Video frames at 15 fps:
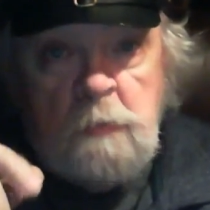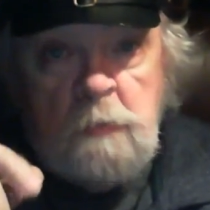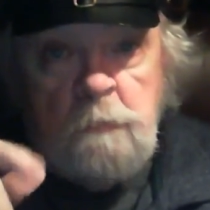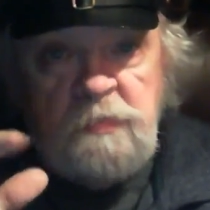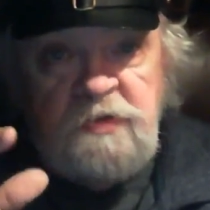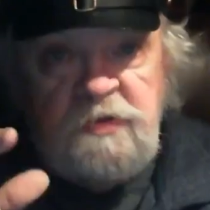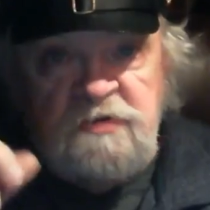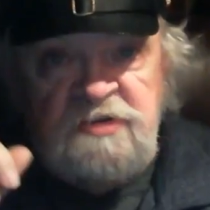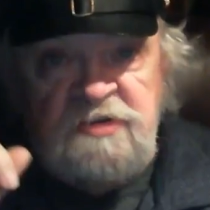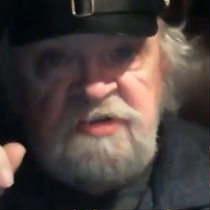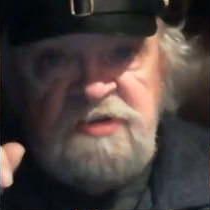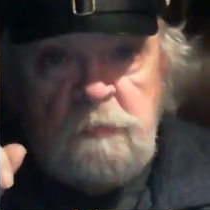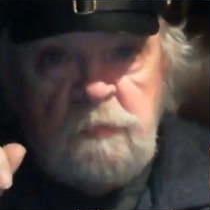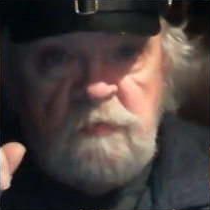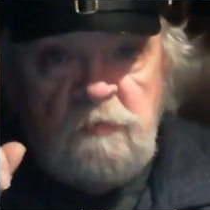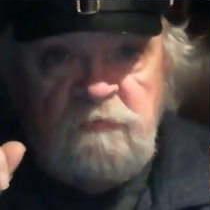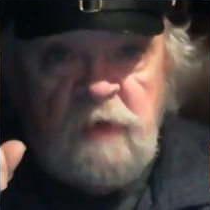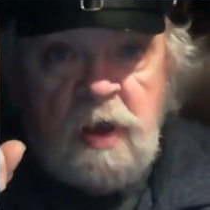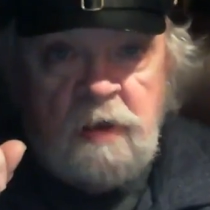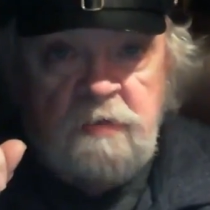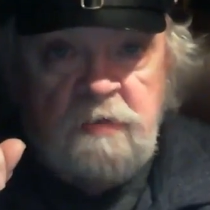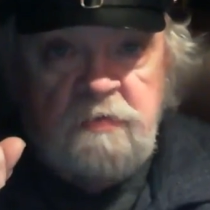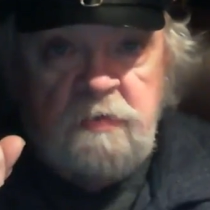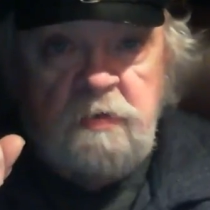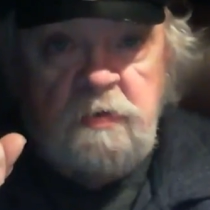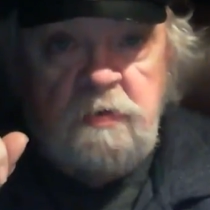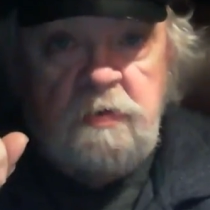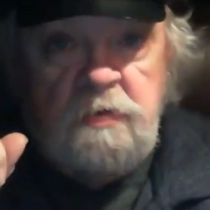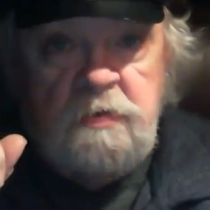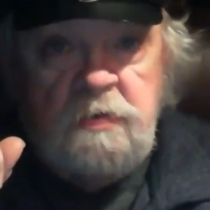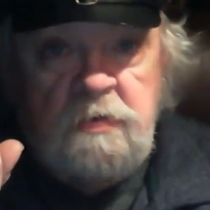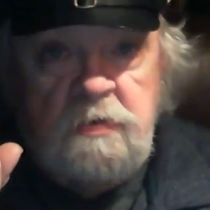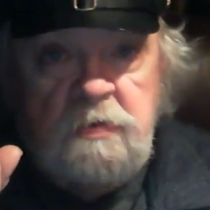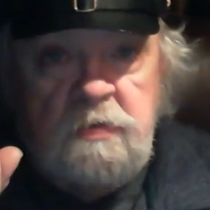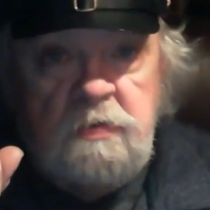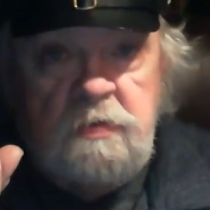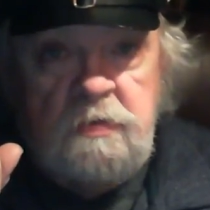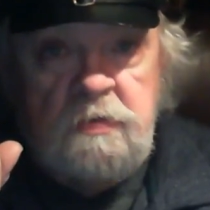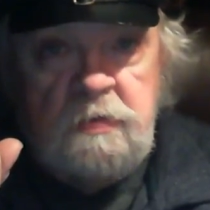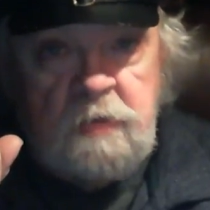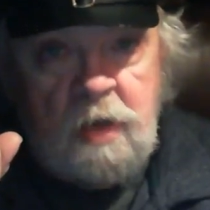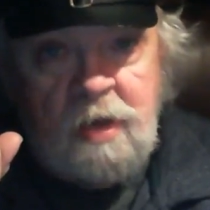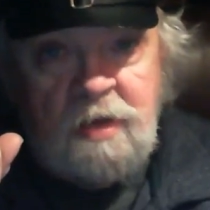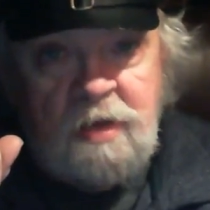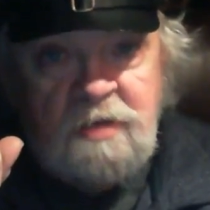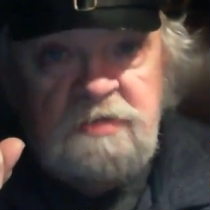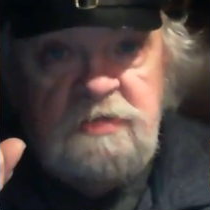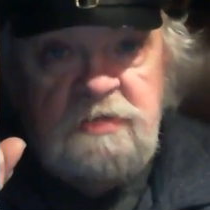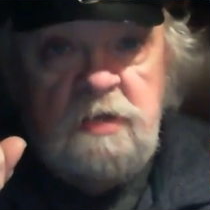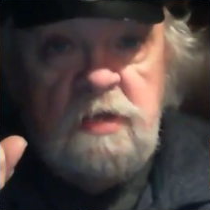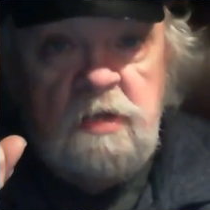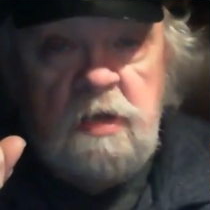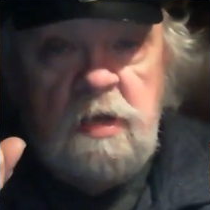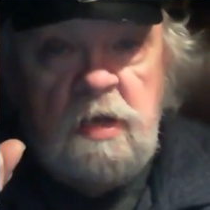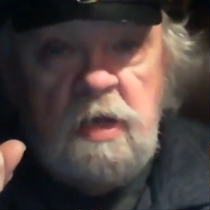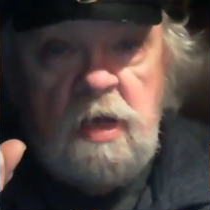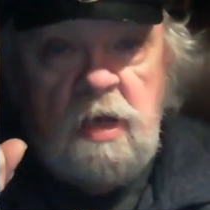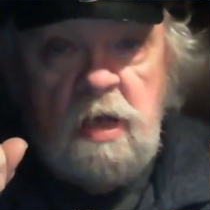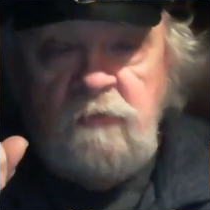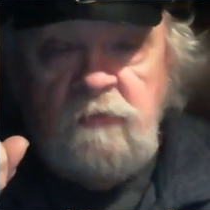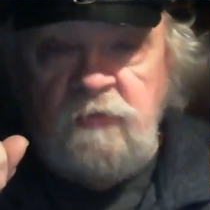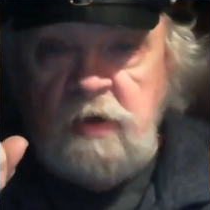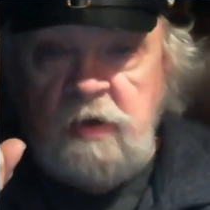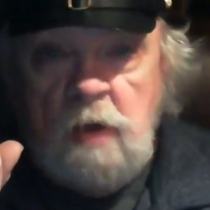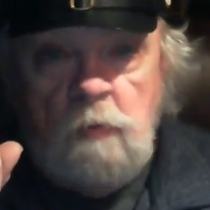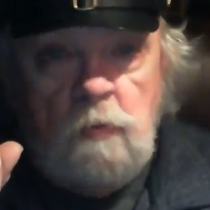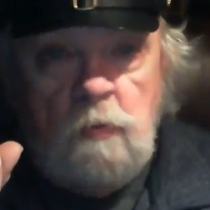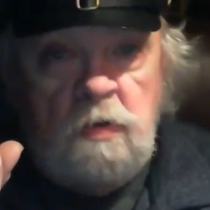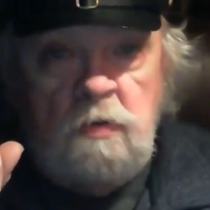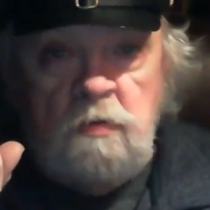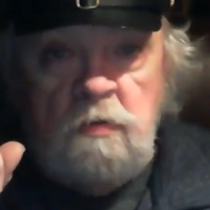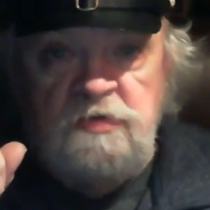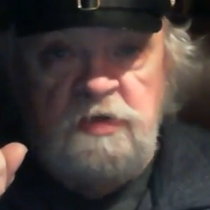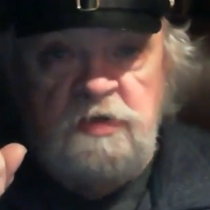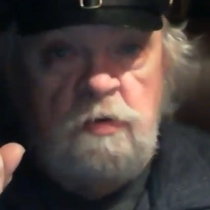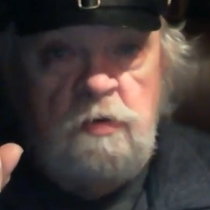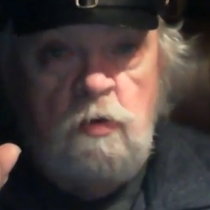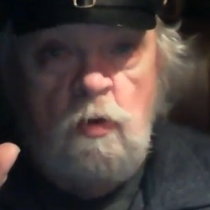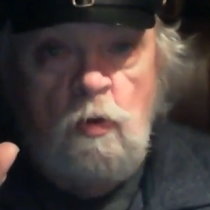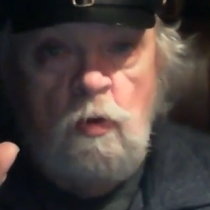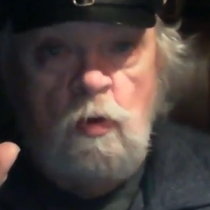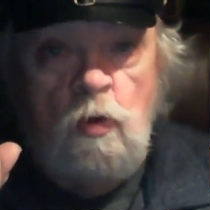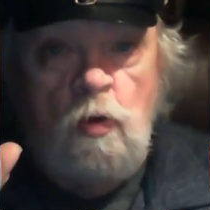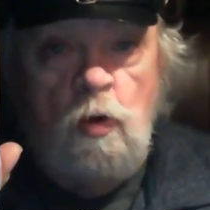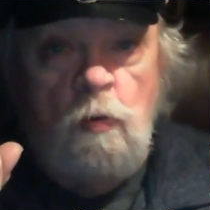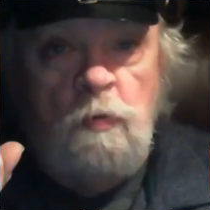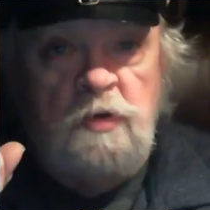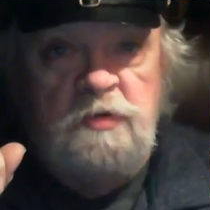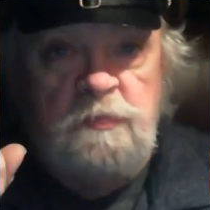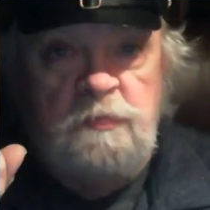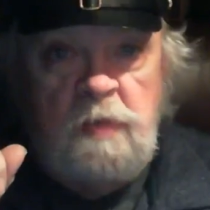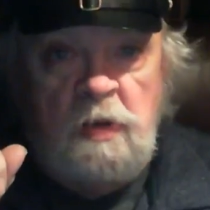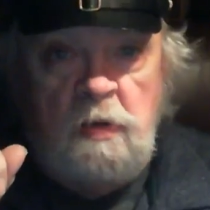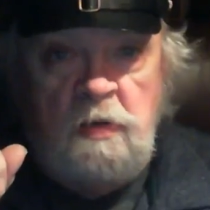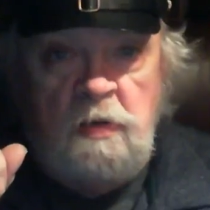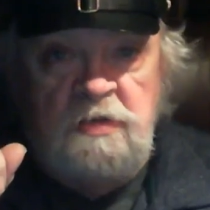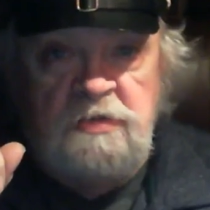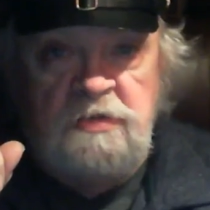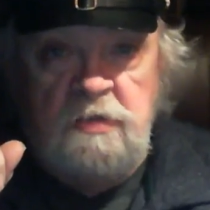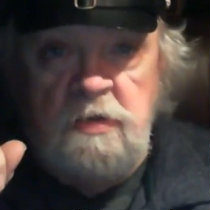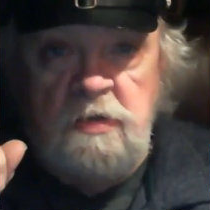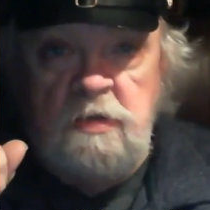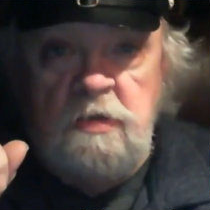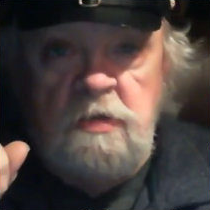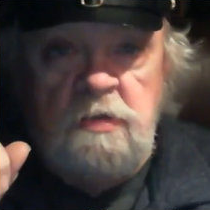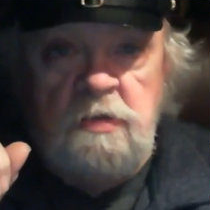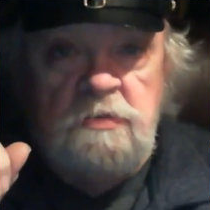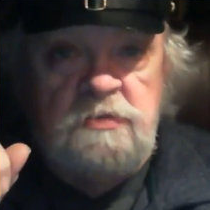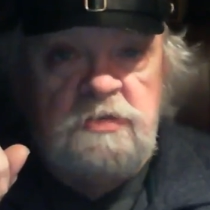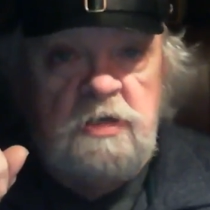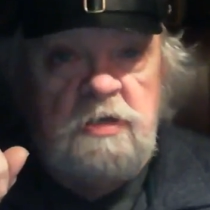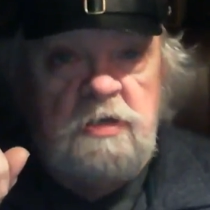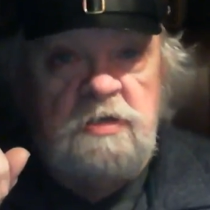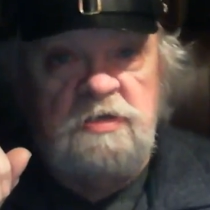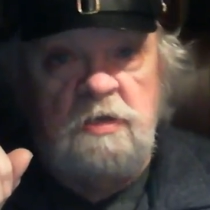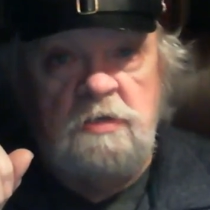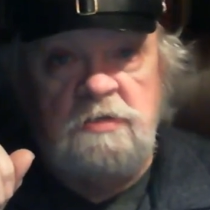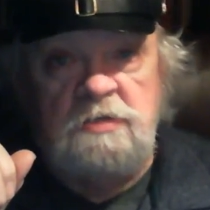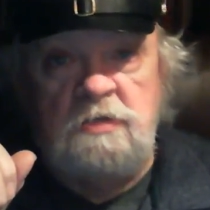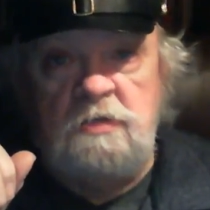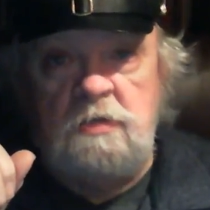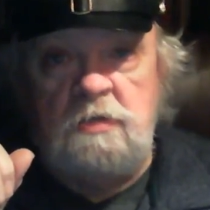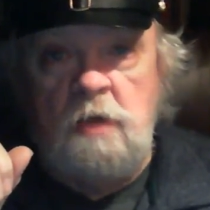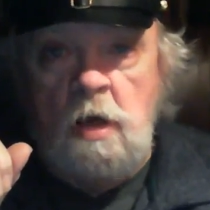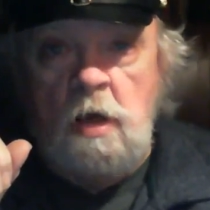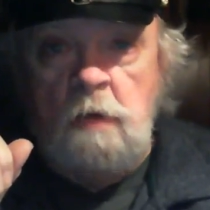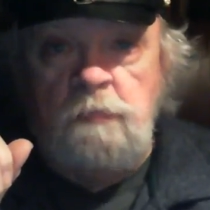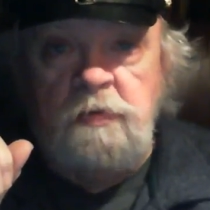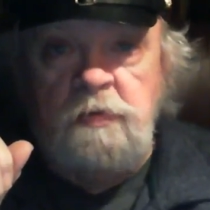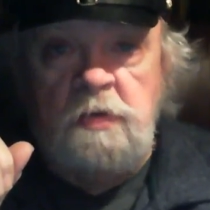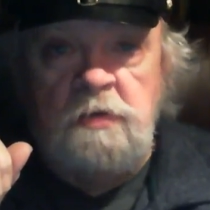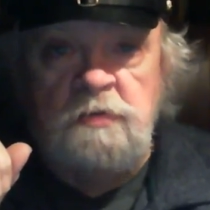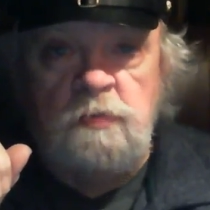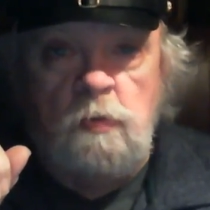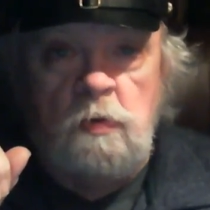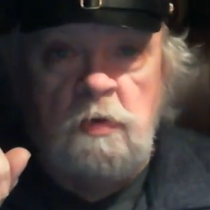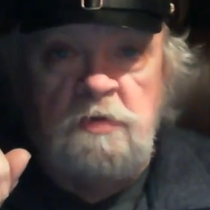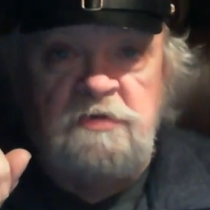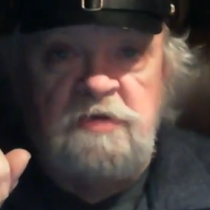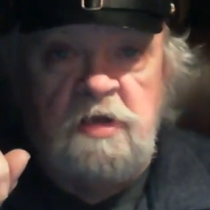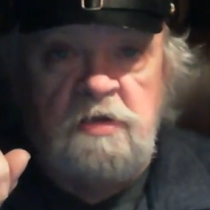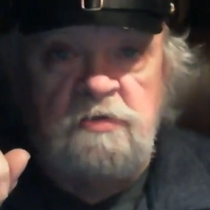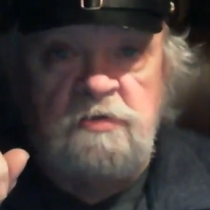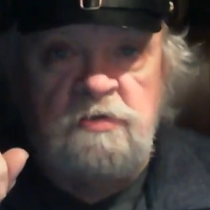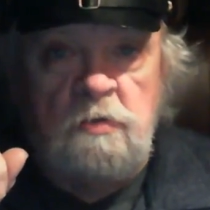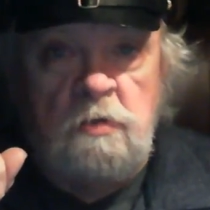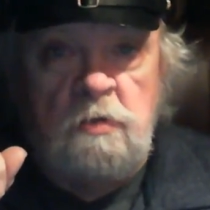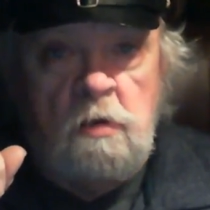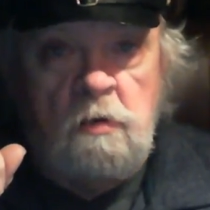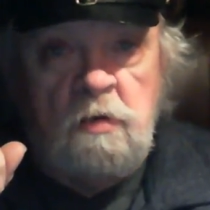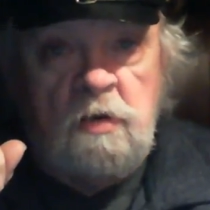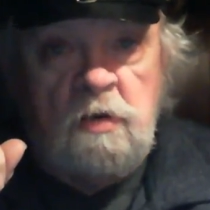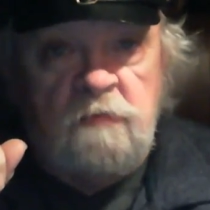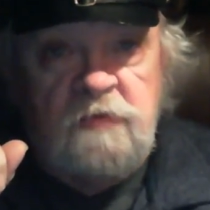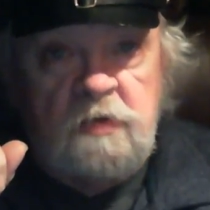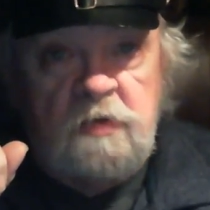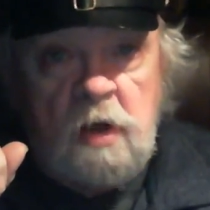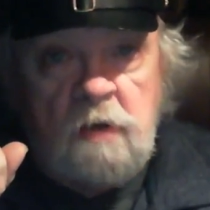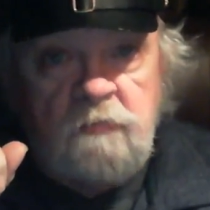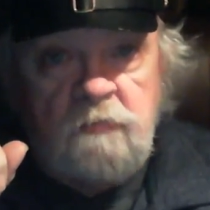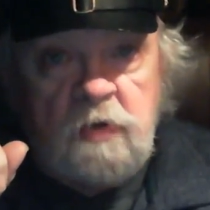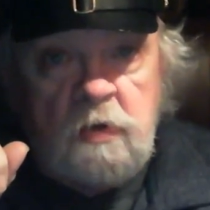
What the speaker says: But there's a simple fact. Guys, if you got one of those enormous bellies, Jesus, God, please wear a t-shirt long enough to cover it